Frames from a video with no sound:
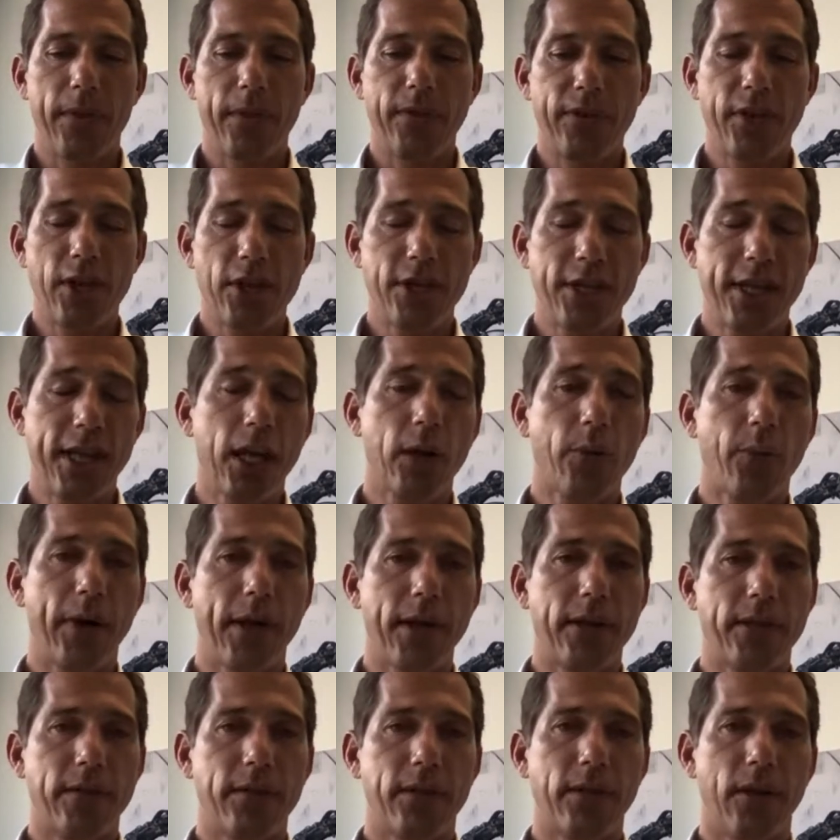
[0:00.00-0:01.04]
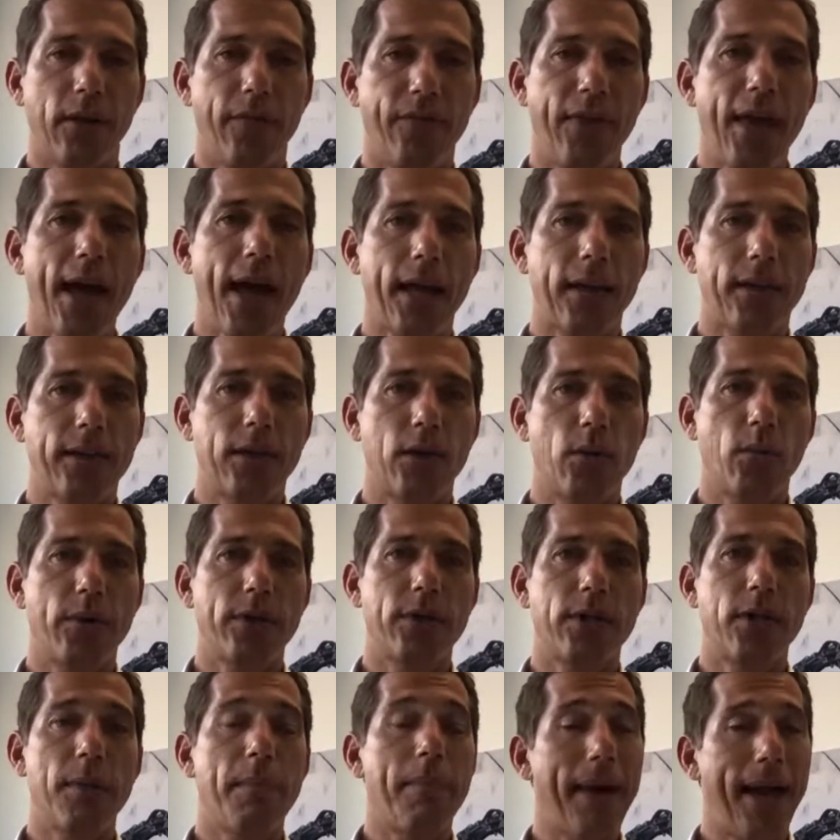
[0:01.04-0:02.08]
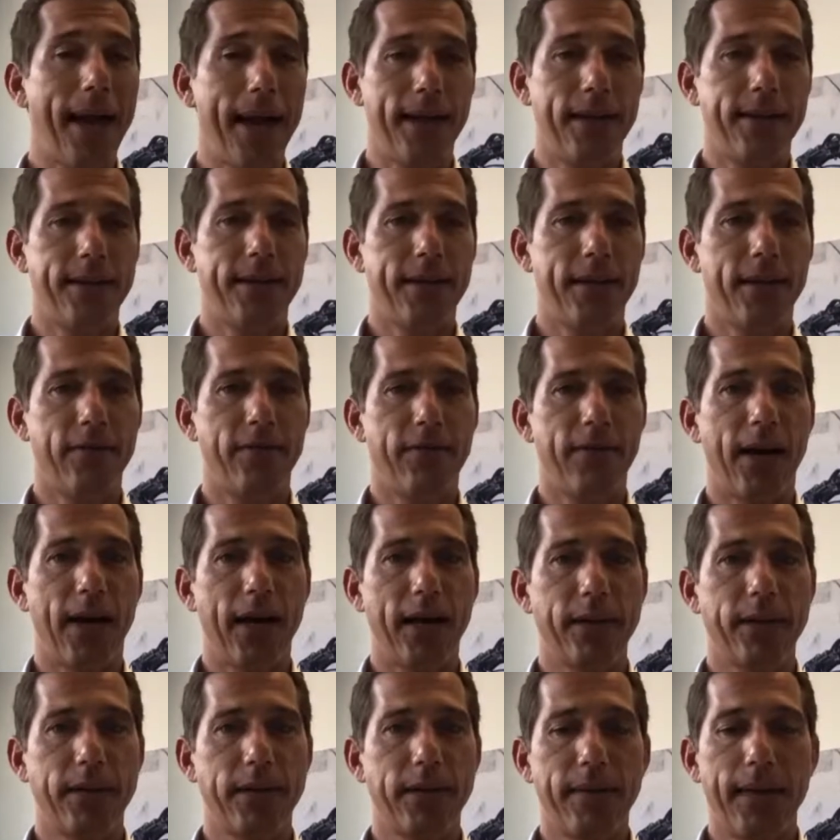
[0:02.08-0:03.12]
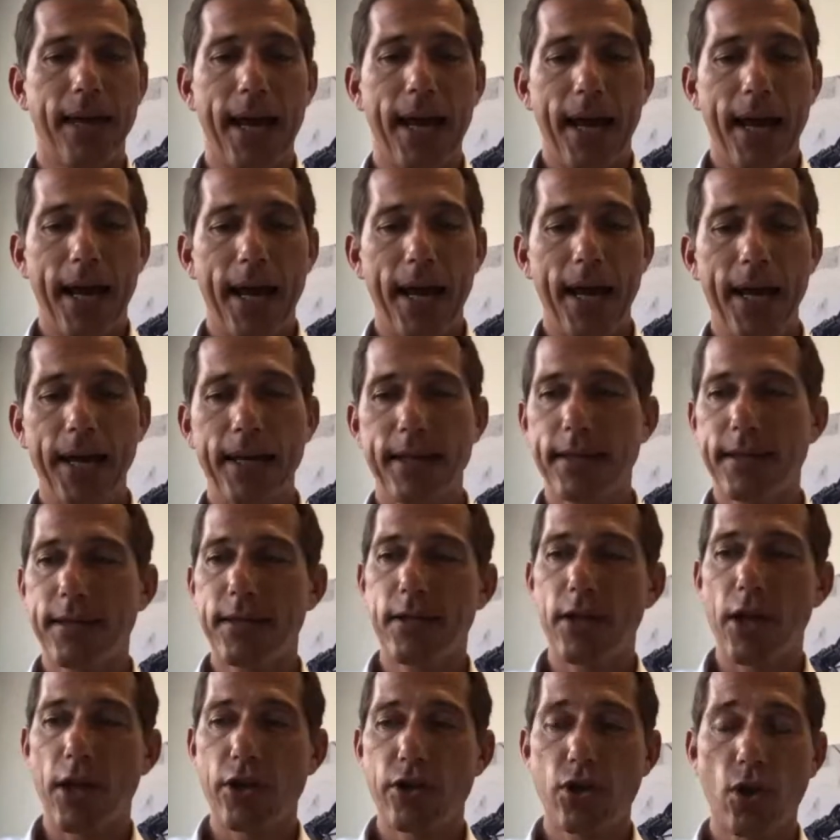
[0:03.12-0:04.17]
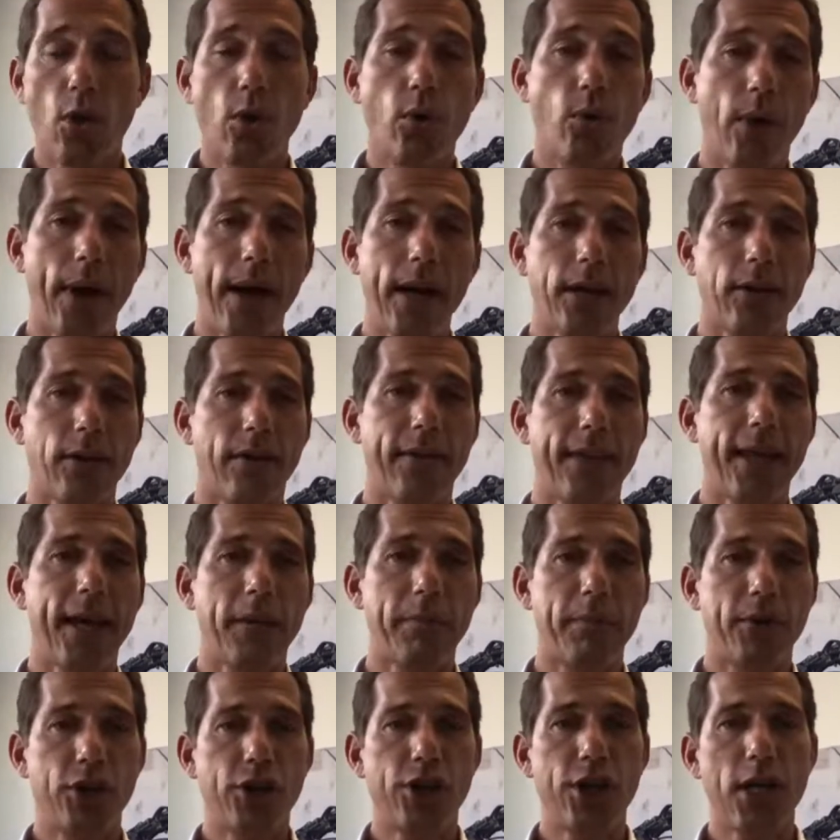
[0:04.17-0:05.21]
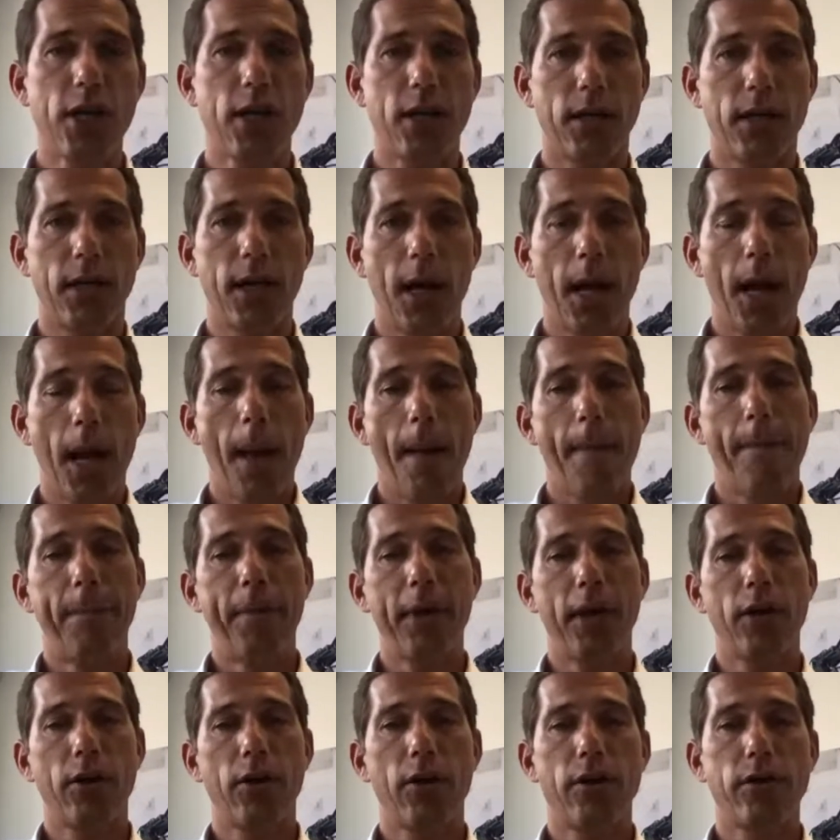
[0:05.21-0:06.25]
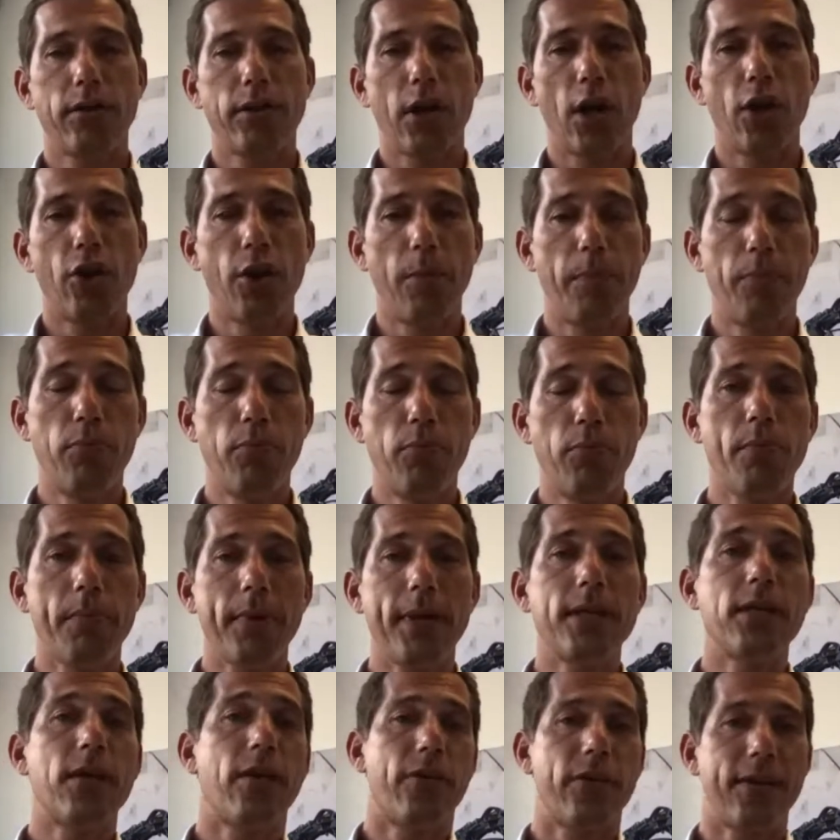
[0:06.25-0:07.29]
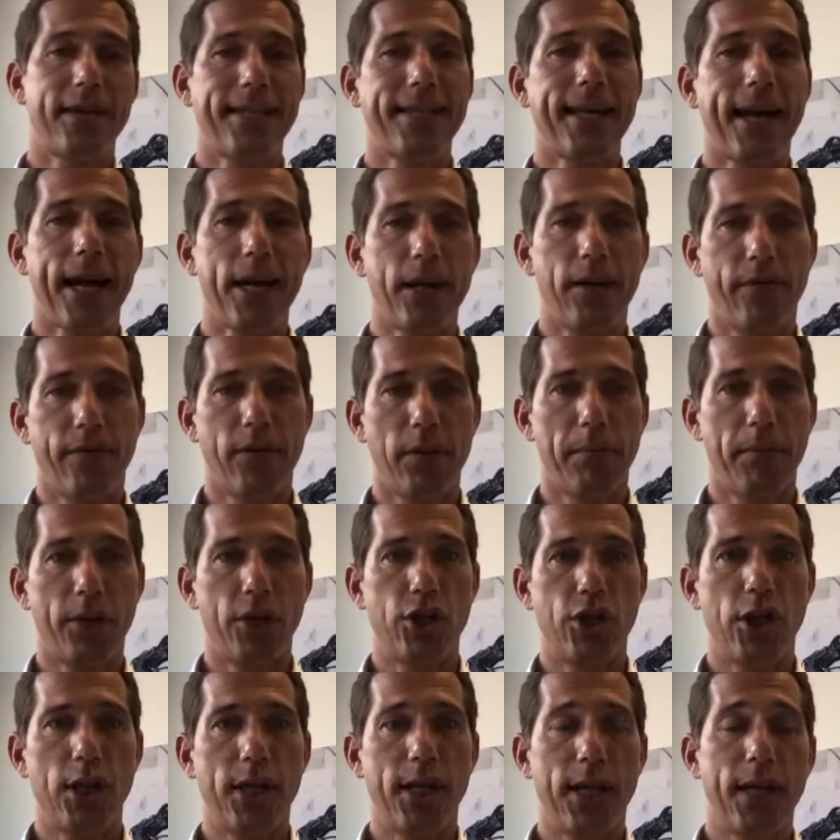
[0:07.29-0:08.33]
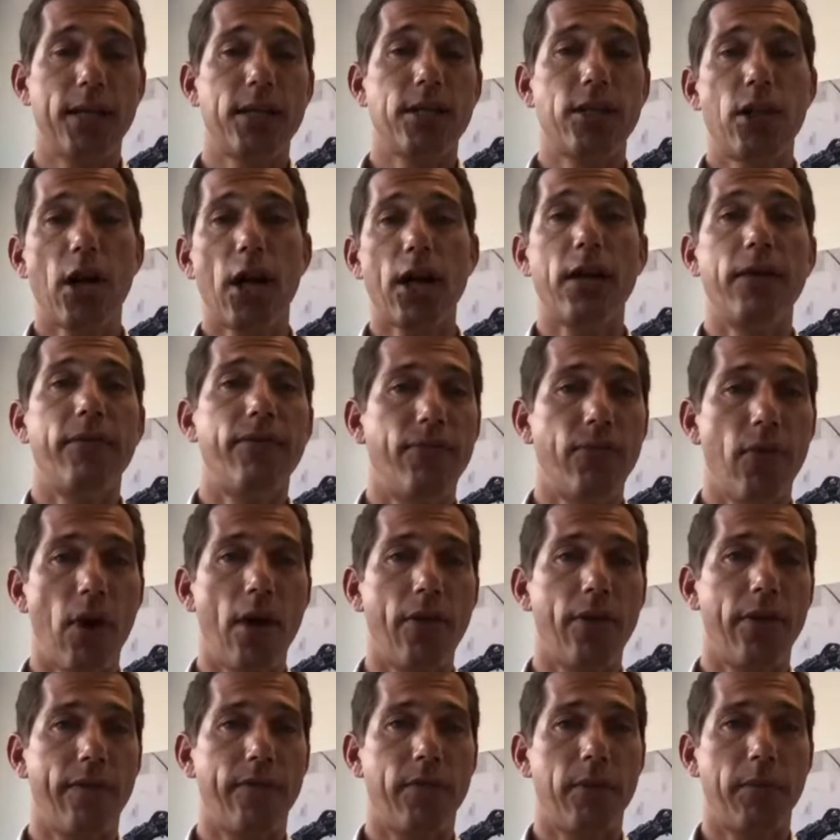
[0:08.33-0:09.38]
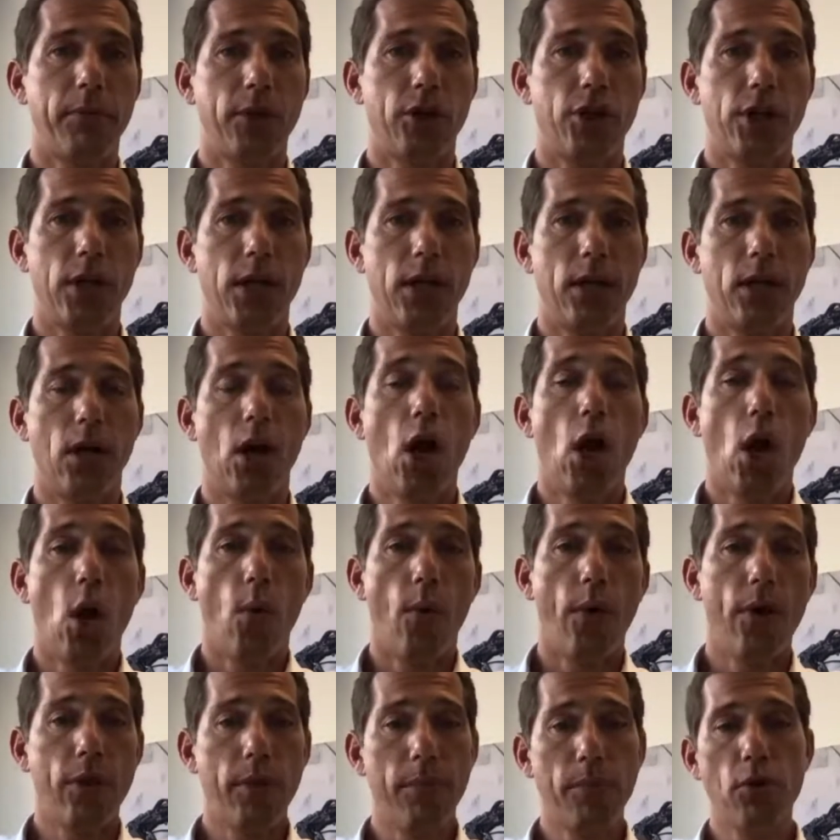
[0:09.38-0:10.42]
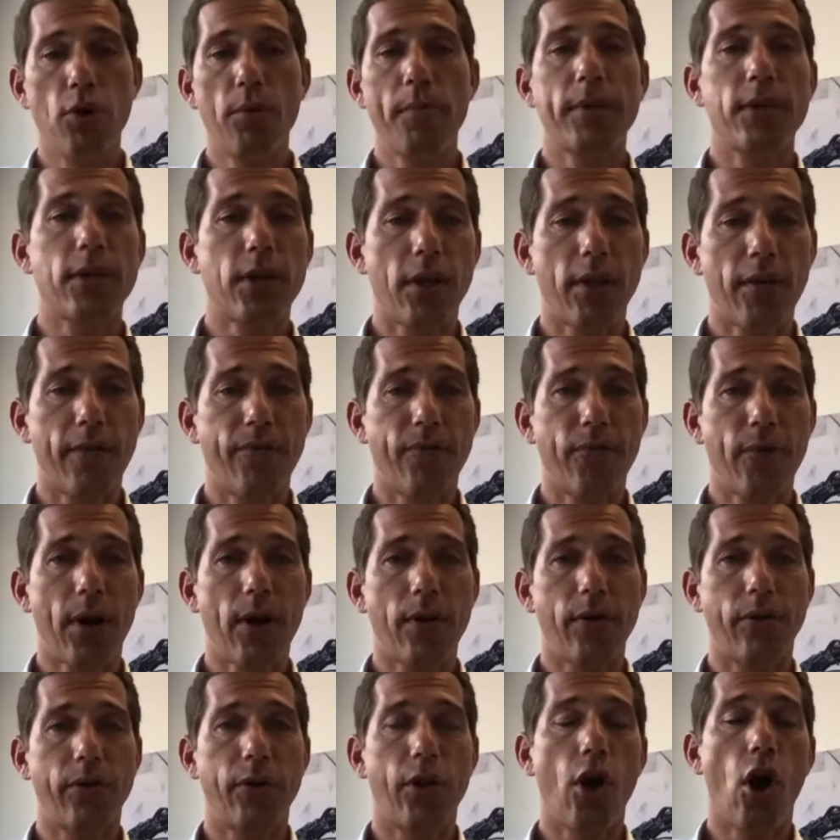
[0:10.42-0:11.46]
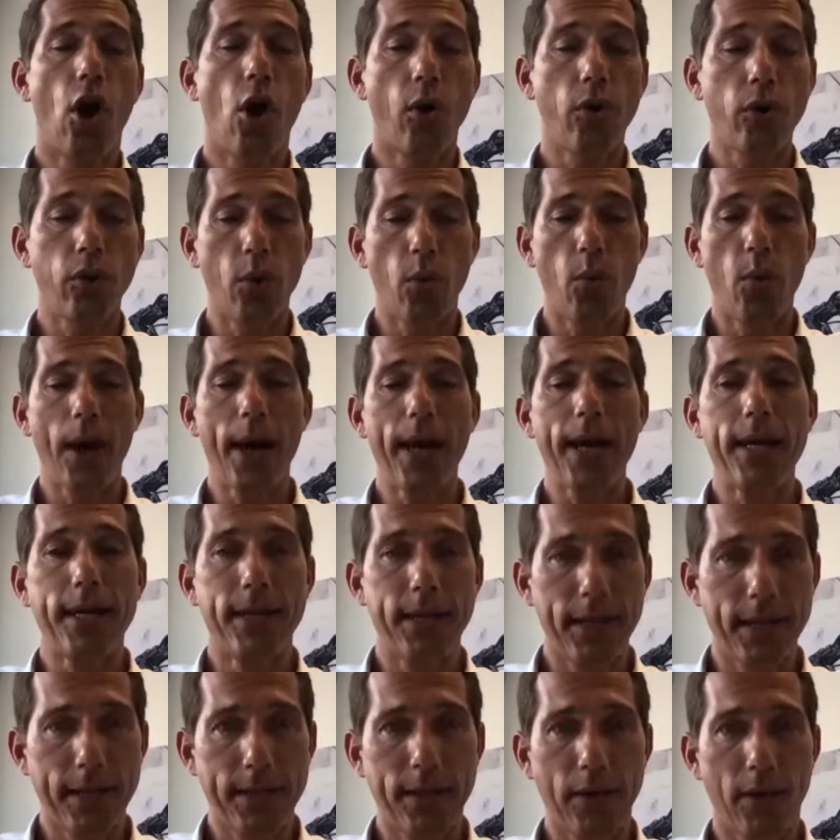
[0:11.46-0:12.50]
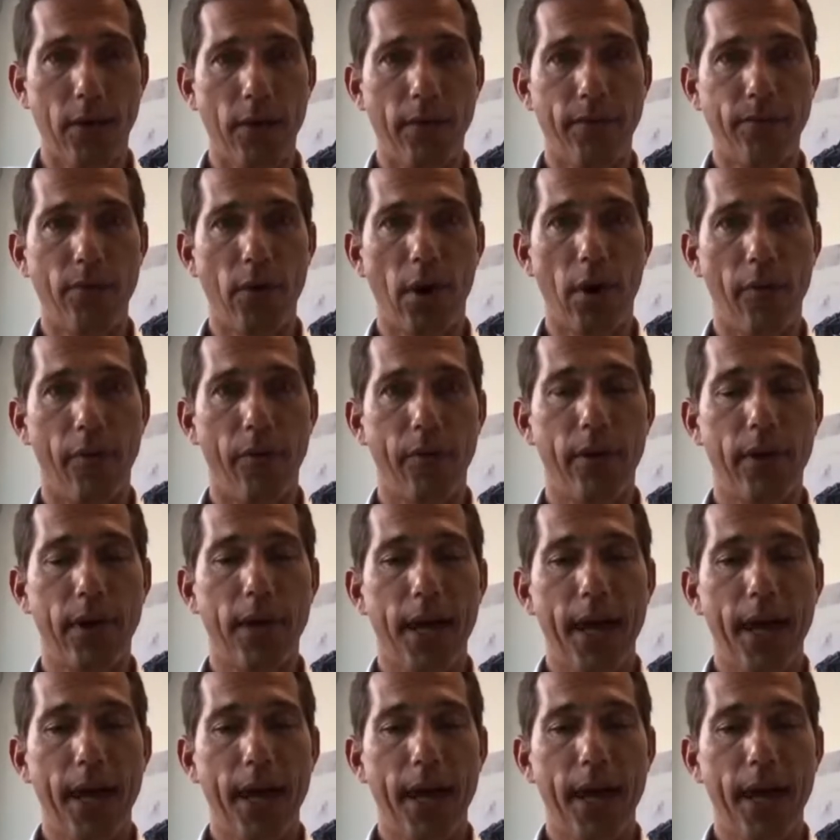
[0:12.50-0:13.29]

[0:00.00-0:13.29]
The secret of that was the balance. In fact, it's so great on that machine because the boom is on the side of the machine. It's not in front of the machine. When the boom is on the front, all the weight is on the front.